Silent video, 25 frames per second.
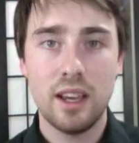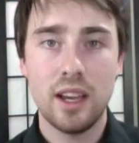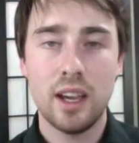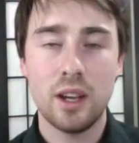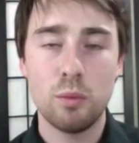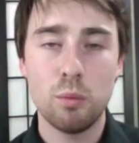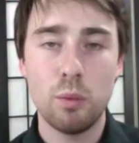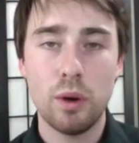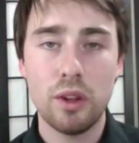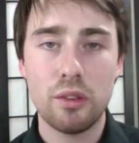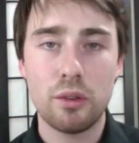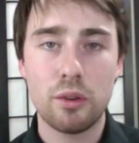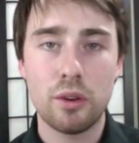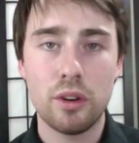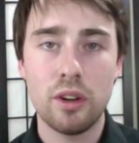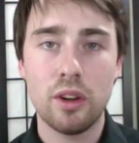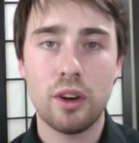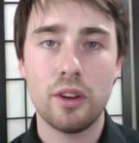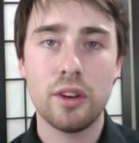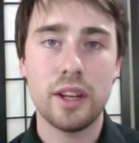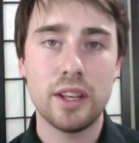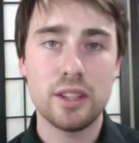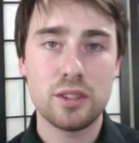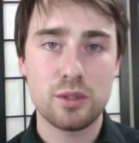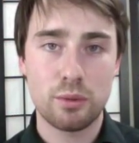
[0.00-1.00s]
and whether or
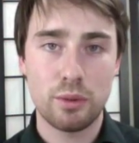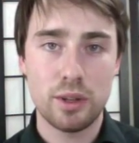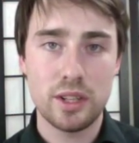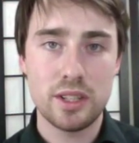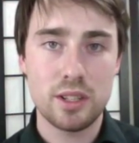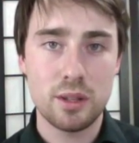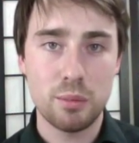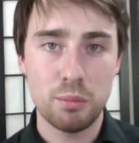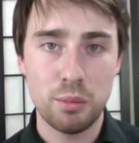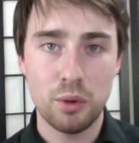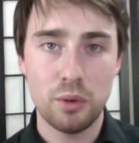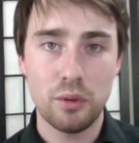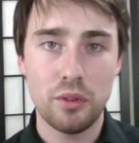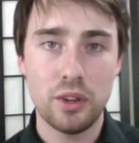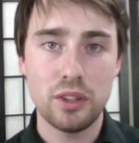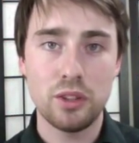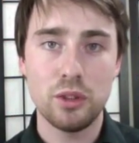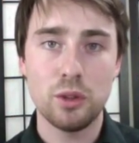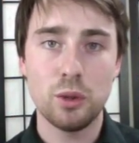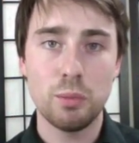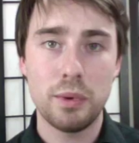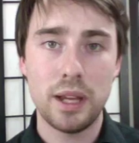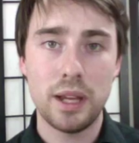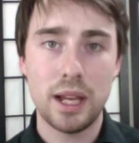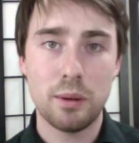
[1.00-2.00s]
not it's reasonable that
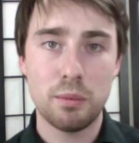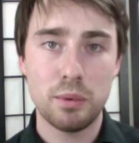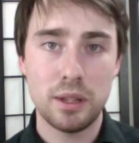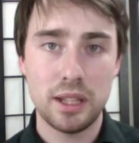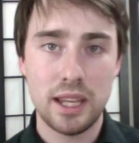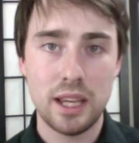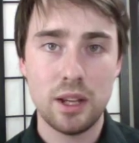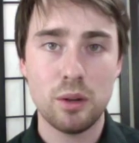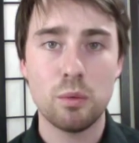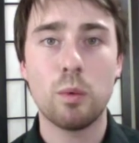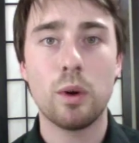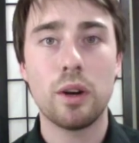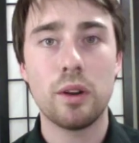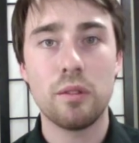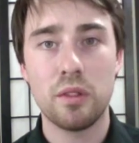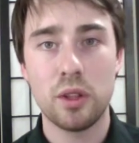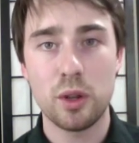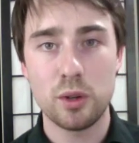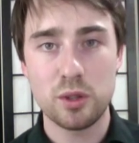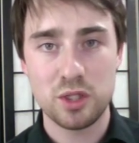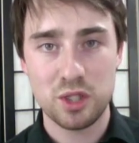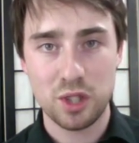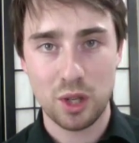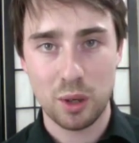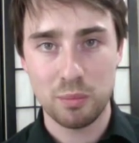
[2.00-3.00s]
you'll be able to get one of
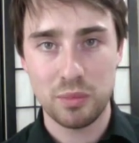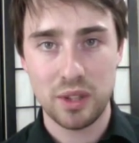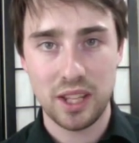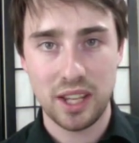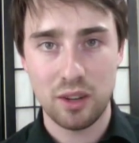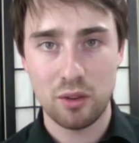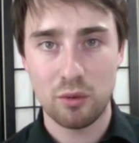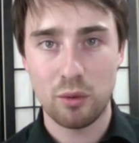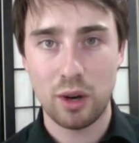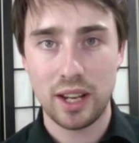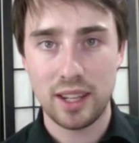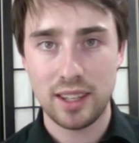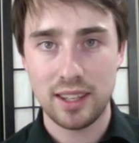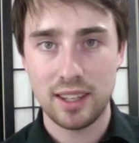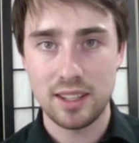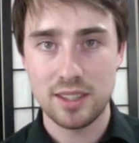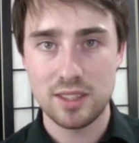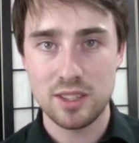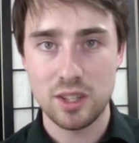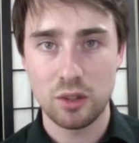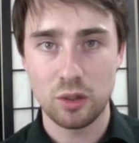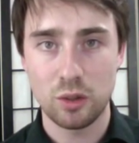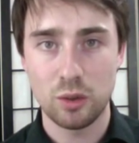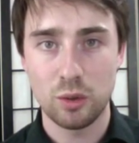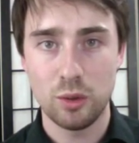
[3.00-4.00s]
those top 10 rankings
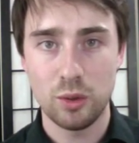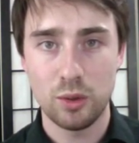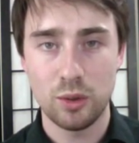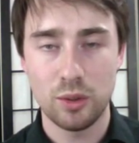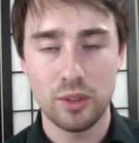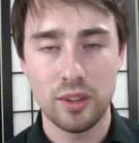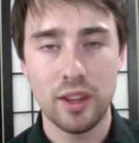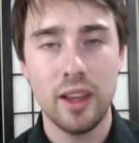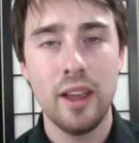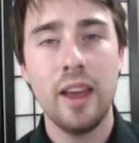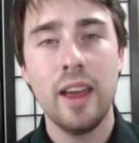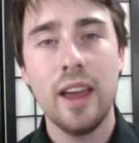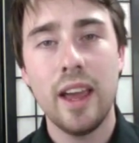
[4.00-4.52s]
in Google,